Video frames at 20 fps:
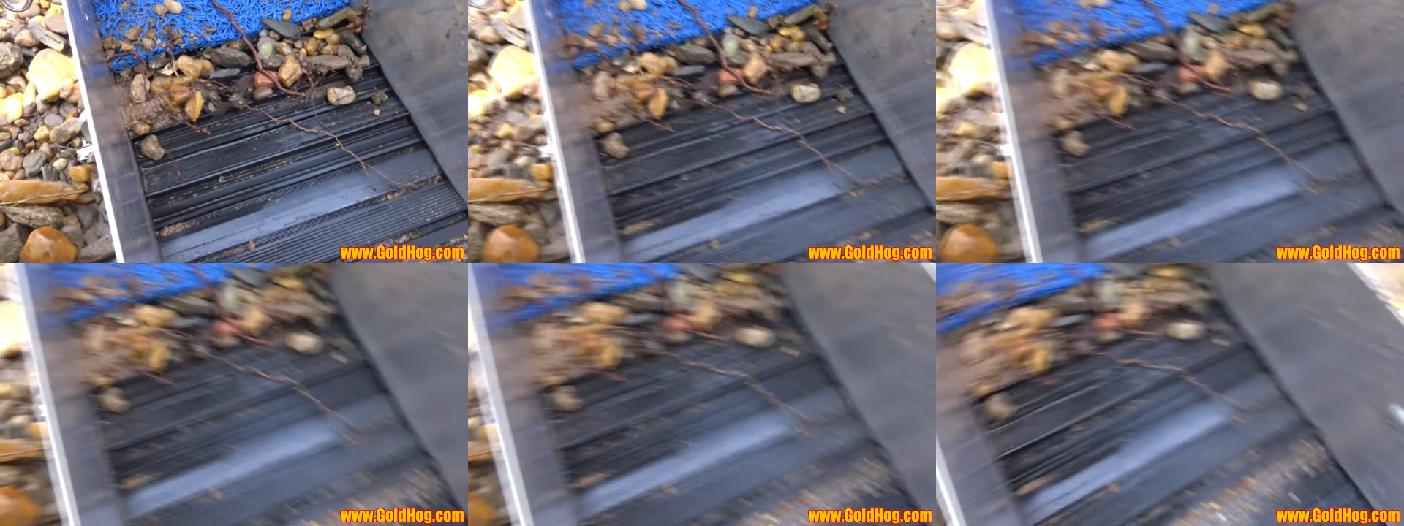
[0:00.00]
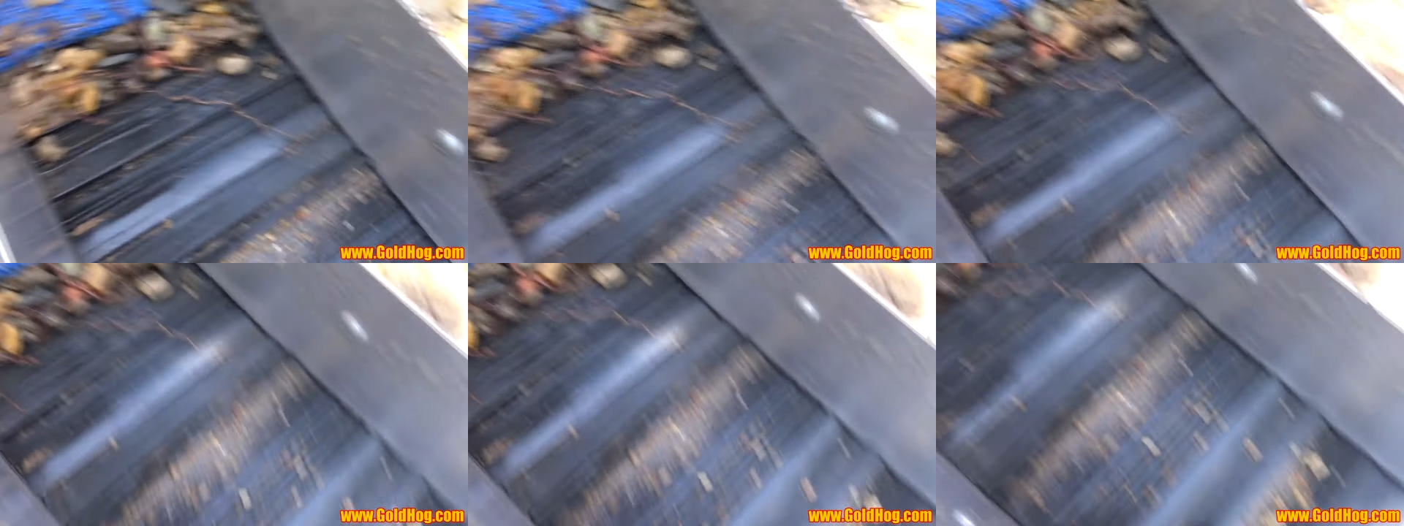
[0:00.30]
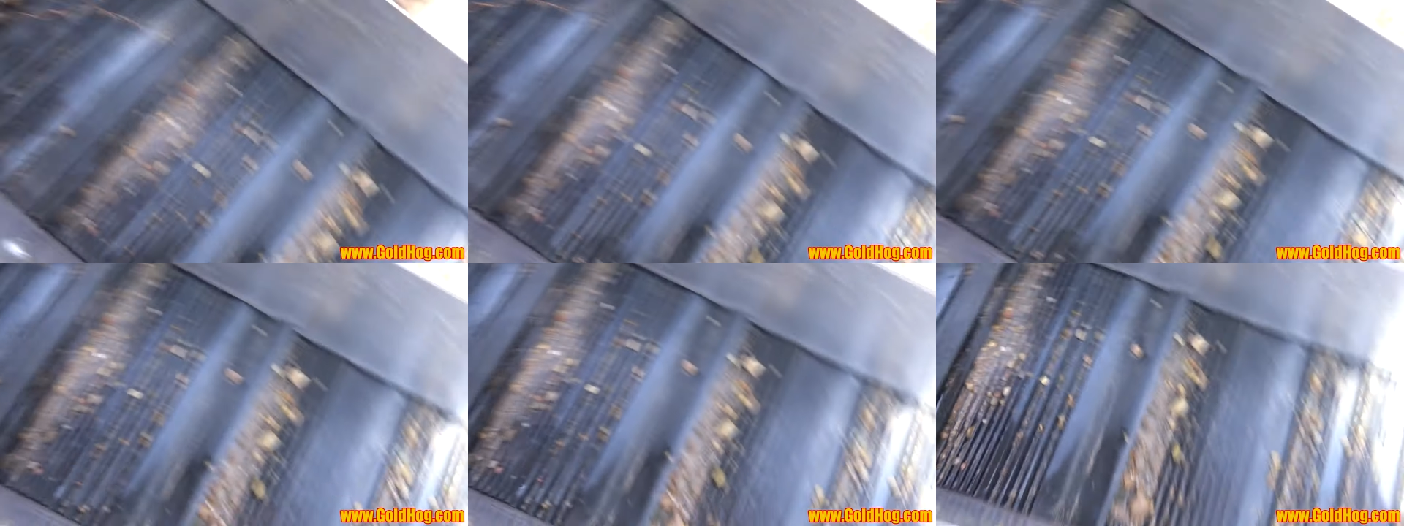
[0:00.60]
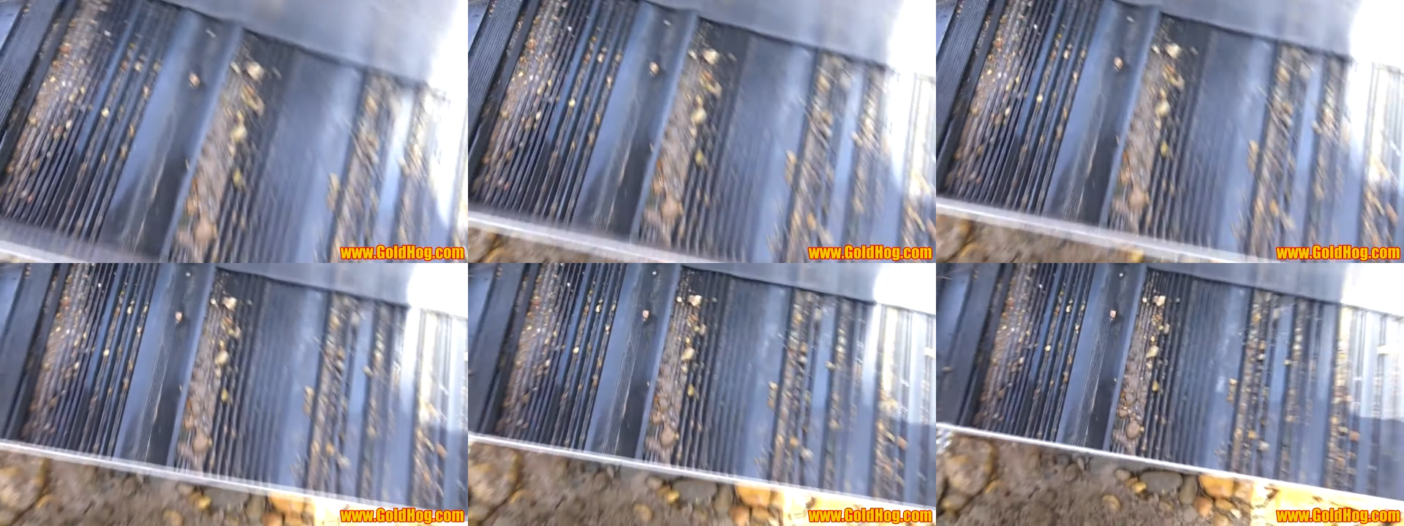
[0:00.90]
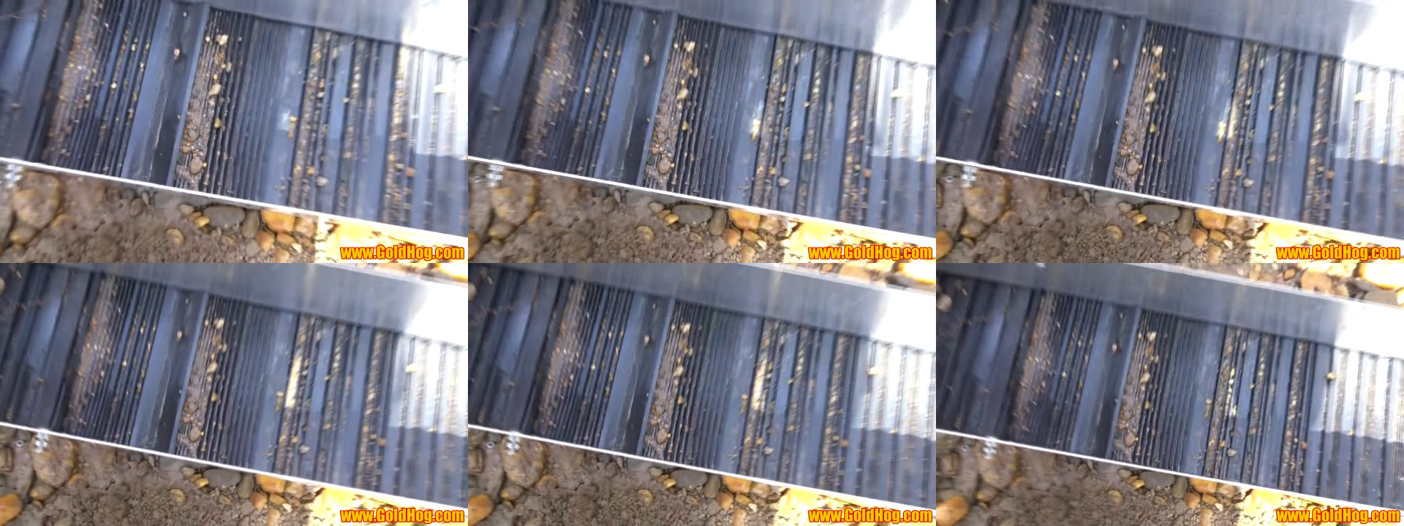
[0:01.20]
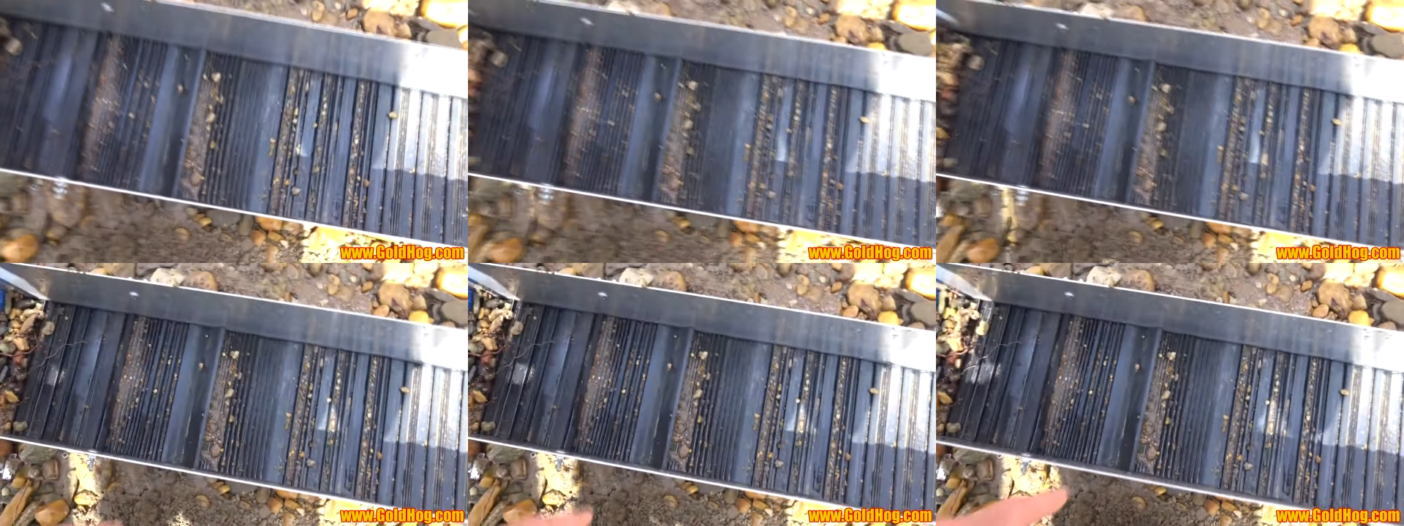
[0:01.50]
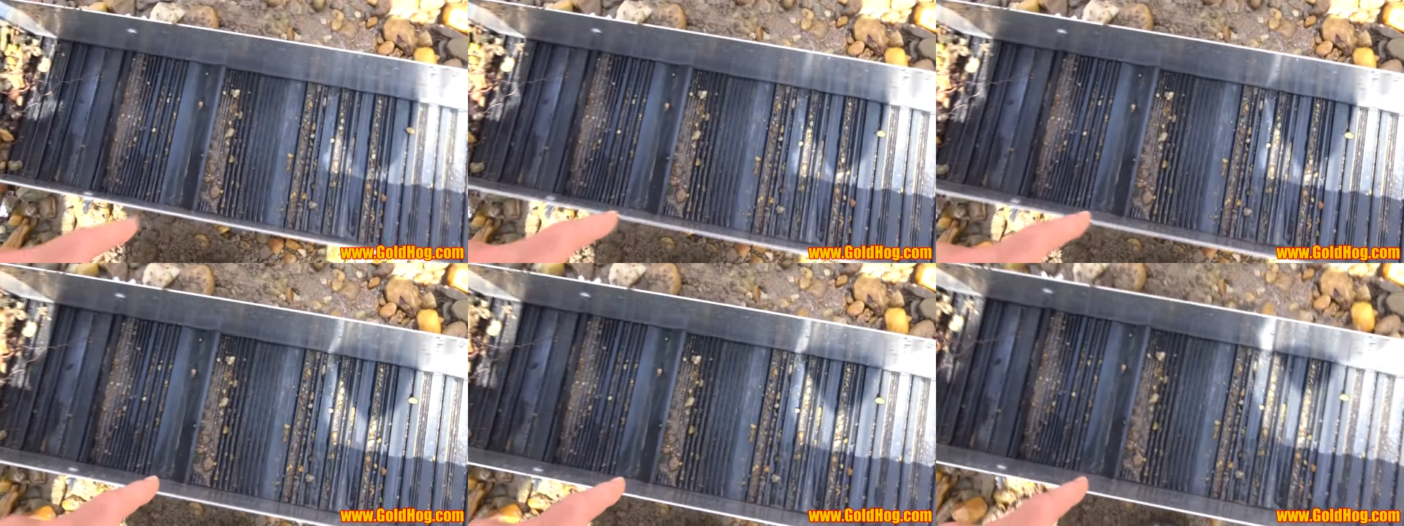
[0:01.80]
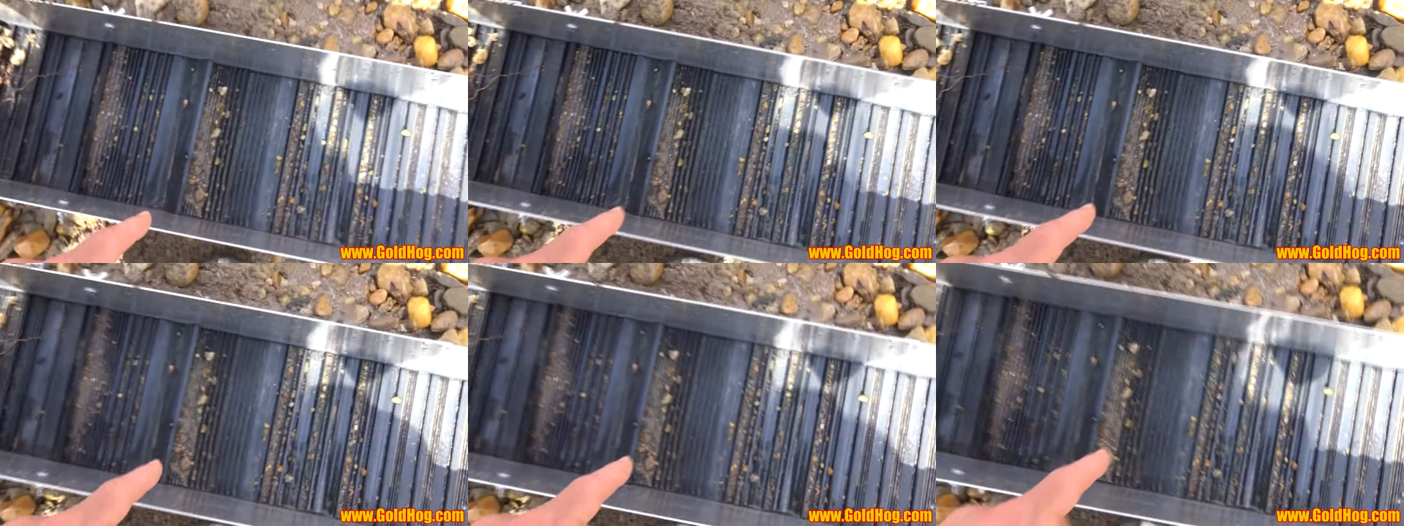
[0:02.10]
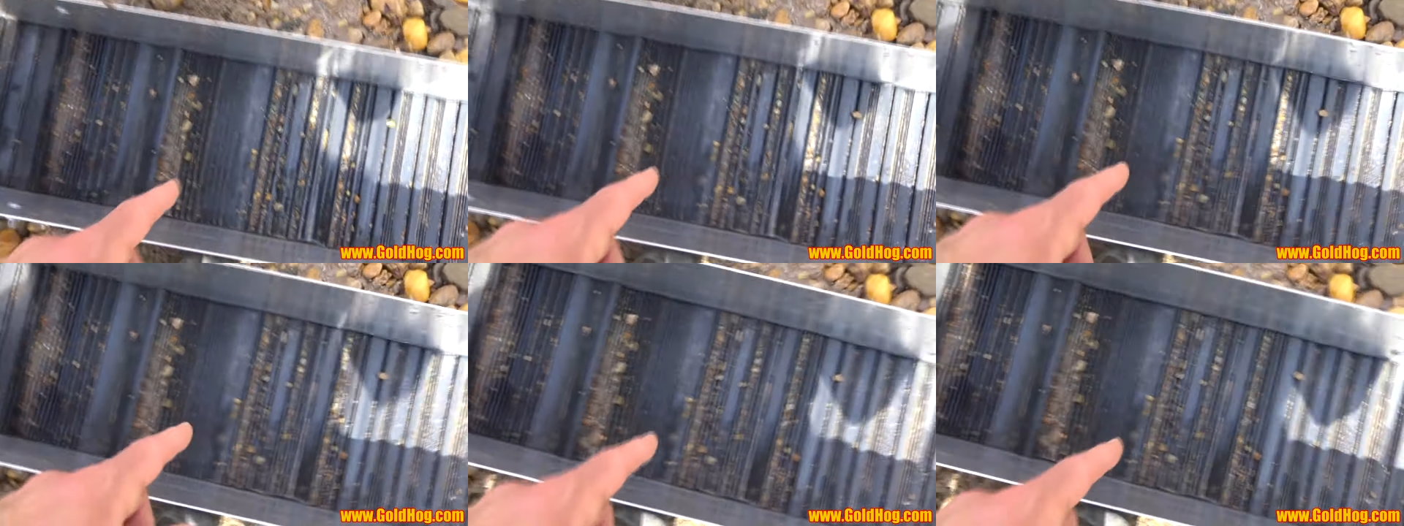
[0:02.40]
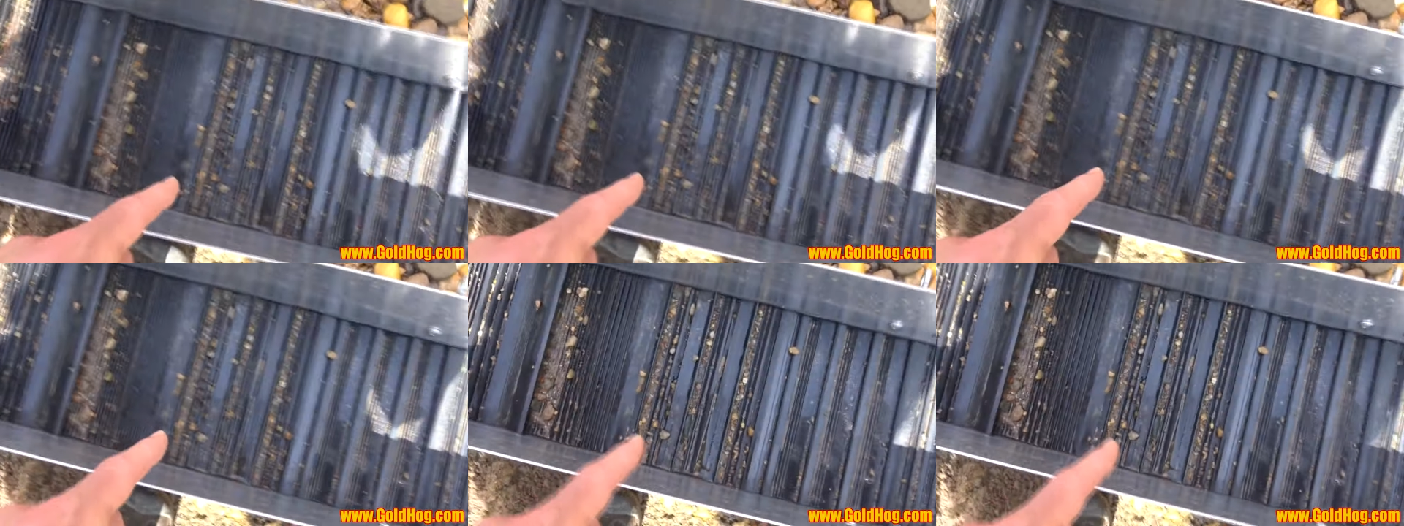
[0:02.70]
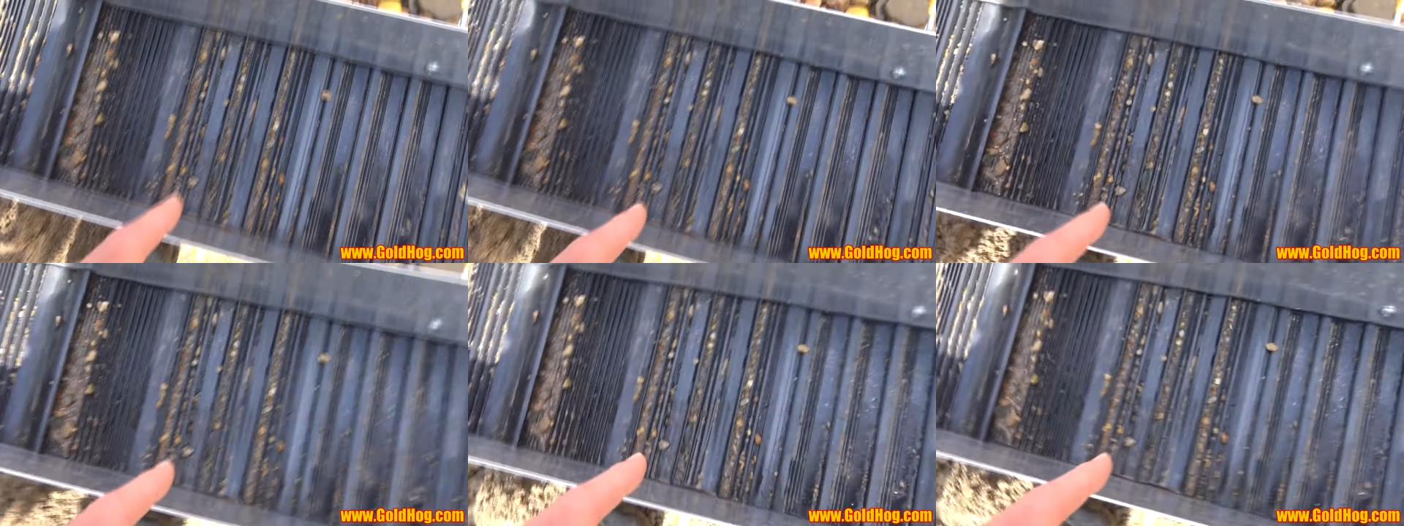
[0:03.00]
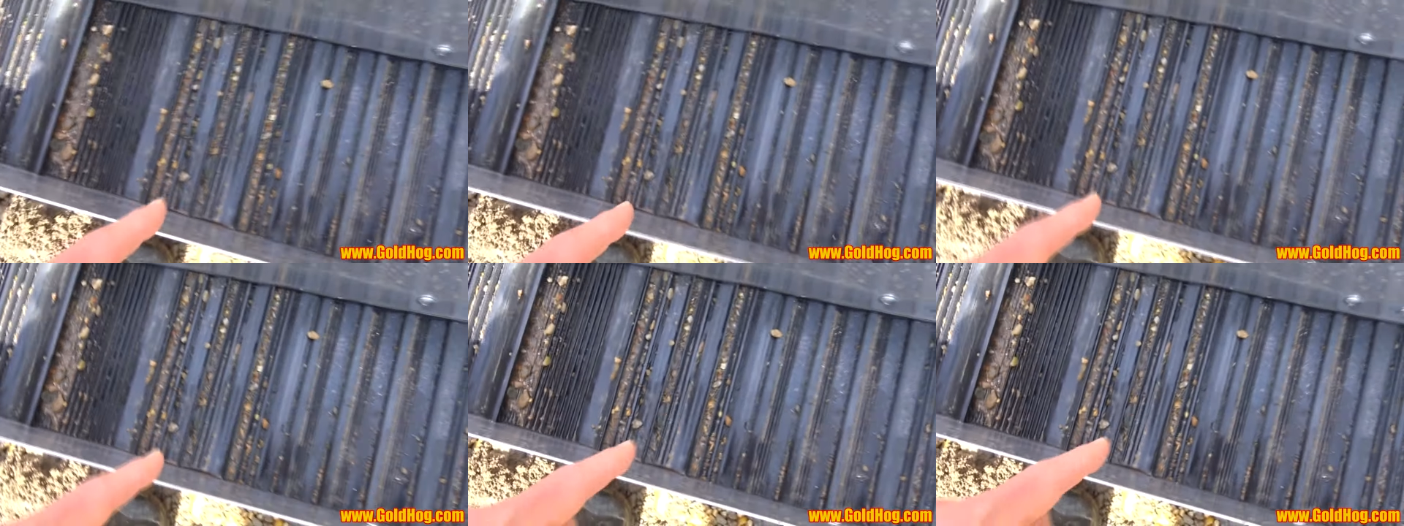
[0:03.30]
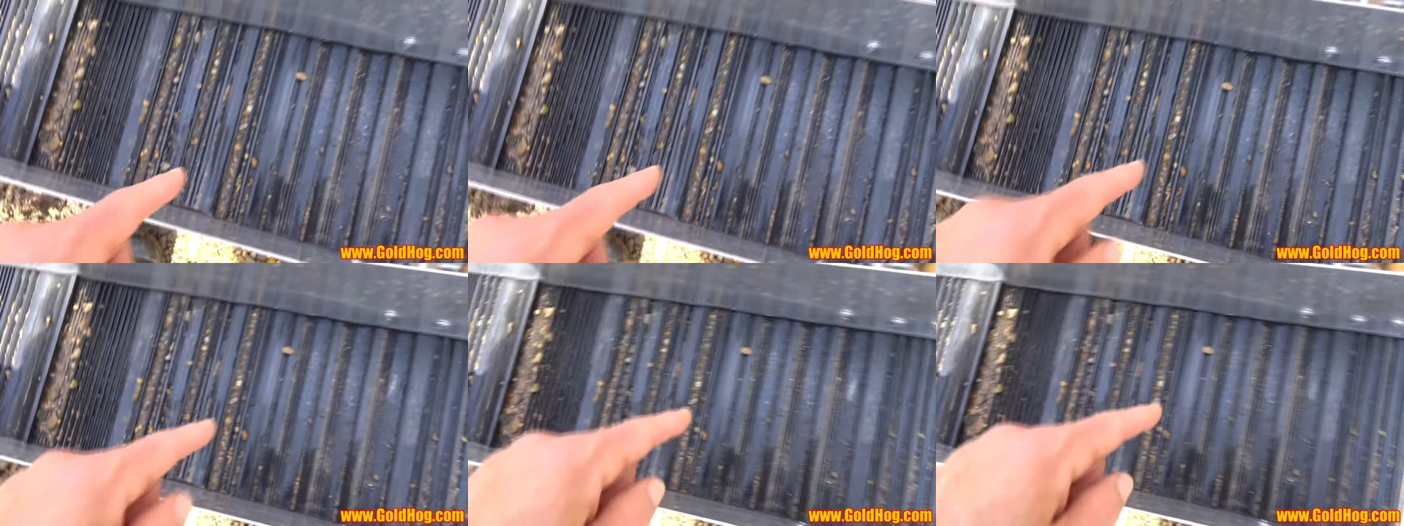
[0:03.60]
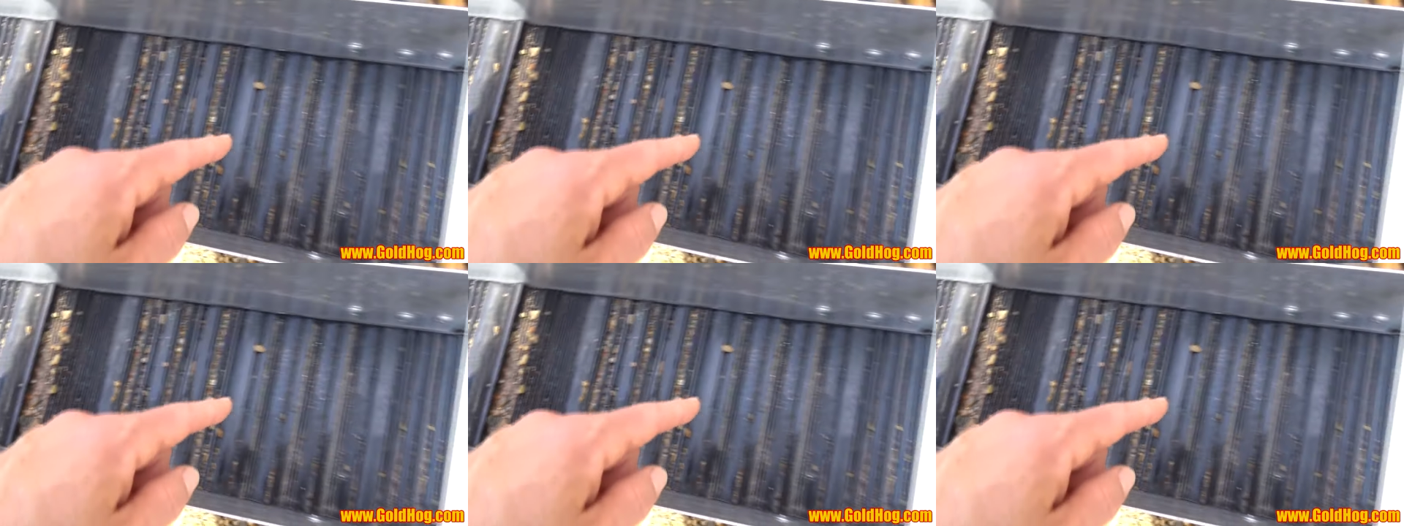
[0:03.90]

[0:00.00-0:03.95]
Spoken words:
[unreadable: no face in view]